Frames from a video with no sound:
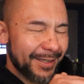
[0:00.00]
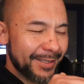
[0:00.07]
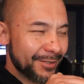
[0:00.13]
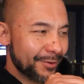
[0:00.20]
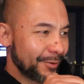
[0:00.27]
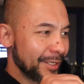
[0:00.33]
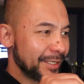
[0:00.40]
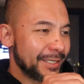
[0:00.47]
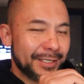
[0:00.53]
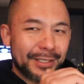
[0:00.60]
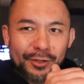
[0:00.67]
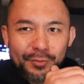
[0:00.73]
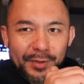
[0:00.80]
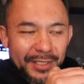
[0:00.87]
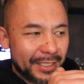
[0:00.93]
So this is a
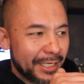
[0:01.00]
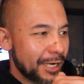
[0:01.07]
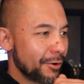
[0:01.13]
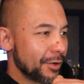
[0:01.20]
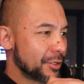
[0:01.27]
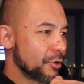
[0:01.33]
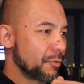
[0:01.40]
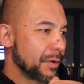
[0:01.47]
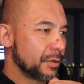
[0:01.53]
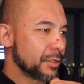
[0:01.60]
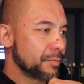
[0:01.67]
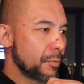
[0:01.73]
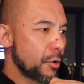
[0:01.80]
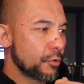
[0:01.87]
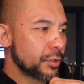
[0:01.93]
little bit scary too,
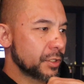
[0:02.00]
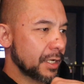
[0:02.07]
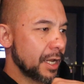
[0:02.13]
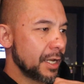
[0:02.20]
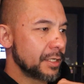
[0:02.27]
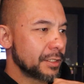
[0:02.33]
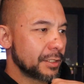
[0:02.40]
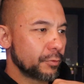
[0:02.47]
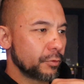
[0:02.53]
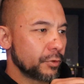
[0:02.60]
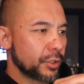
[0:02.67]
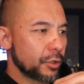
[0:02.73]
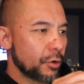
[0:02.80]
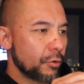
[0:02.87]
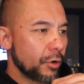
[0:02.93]
because most cases will
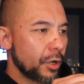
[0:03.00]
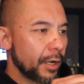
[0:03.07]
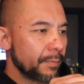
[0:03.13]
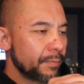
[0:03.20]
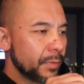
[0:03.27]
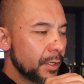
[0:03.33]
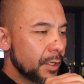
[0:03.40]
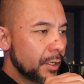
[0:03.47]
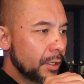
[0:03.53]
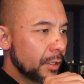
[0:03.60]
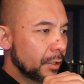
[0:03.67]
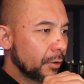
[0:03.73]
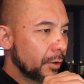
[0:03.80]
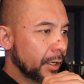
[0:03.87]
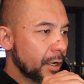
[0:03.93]
show
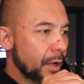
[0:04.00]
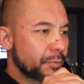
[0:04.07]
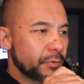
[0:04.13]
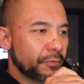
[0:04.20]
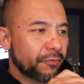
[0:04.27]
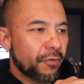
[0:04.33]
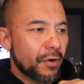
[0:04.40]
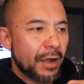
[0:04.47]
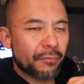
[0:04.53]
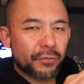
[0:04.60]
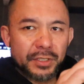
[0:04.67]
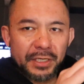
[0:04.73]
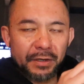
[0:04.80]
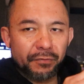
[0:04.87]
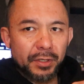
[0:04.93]
like up to 5
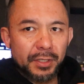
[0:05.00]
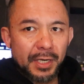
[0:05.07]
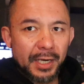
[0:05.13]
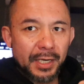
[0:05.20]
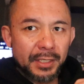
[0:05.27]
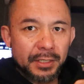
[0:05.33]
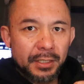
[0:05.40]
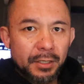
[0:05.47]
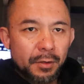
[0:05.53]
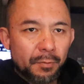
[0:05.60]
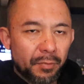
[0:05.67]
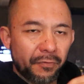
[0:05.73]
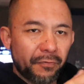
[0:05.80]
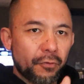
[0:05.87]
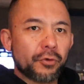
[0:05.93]
or 7 days
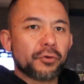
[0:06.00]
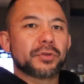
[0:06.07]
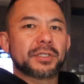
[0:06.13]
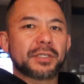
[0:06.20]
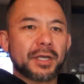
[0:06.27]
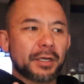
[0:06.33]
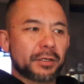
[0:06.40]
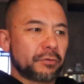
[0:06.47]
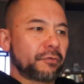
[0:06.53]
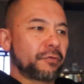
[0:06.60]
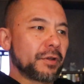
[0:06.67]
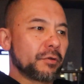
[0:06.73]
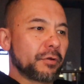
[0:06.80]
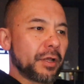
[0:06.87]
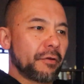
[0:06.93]
before you start to
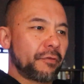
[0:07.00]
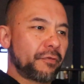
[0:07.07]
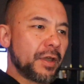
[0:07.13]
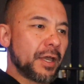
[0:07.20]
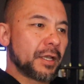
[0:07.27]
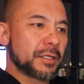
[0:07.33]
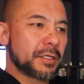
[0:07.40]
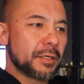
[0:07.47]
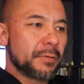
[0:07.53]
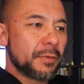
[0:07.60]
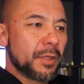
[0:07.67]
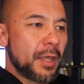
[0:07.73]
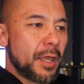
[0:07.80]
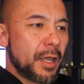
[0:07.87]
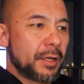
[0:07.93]
feel the effects,
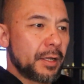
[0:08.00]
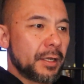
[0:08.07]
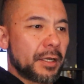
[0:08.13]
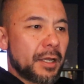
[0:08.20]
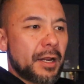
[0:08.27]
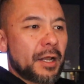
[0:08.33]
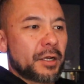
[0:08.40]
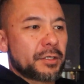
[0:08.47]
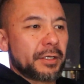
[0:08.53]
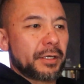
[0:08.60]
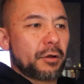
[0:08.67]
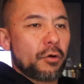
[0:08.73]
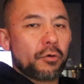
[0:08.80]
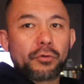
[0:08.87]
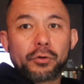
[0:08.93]
and then it can actually
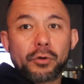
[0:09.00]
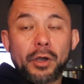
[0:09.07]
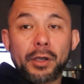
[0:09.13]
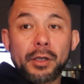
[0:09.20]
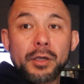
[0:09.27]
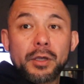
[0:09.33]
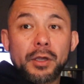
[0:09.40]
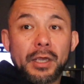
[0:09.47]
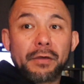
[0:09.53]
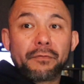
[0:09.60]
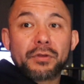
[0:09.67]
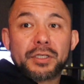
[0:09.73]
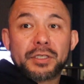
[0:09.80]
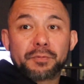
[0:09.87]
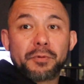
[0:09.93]
go like
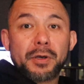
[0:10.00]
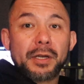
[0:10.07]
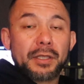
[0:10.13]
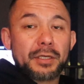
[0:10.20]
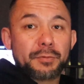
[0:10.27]
even spreading.